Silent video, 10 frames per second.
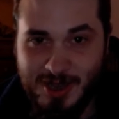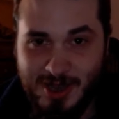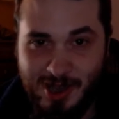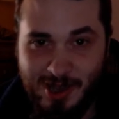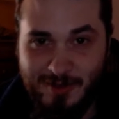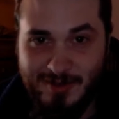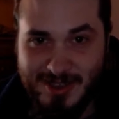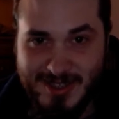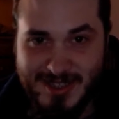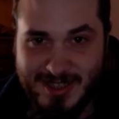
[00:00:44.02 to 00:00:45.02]
of
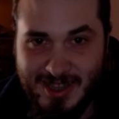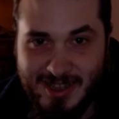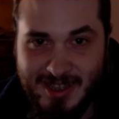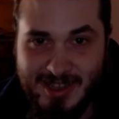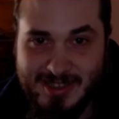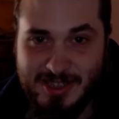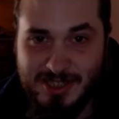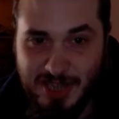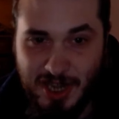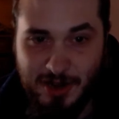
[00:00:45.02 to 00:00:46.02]
isekai as a
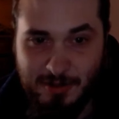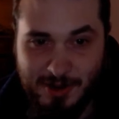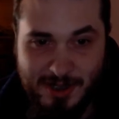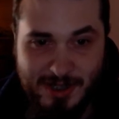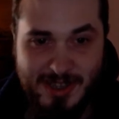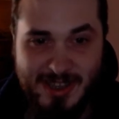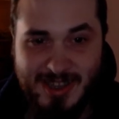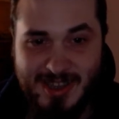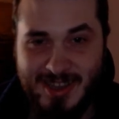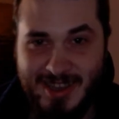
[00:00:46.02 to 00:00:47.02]
genre
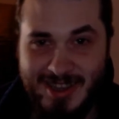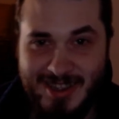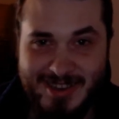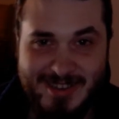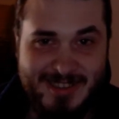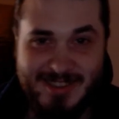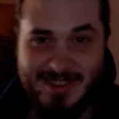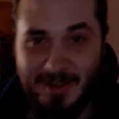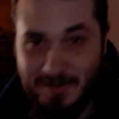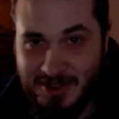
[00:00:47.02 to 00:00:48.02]
and just
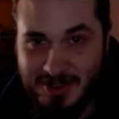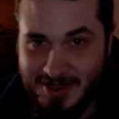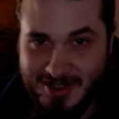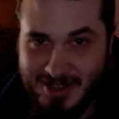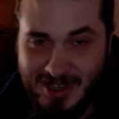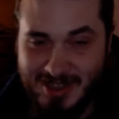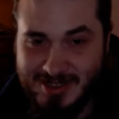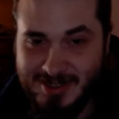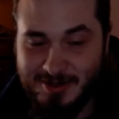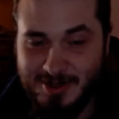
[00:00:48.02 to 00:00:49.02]
everything that has
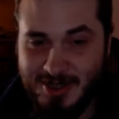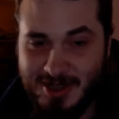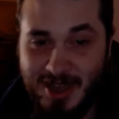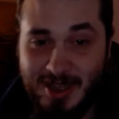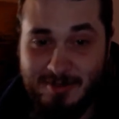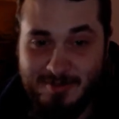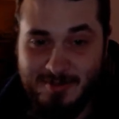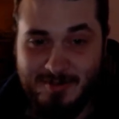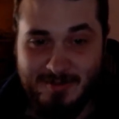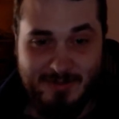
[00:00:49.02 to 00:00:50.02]
to do with it. I
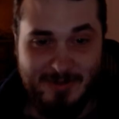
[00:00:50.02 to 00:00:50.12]
am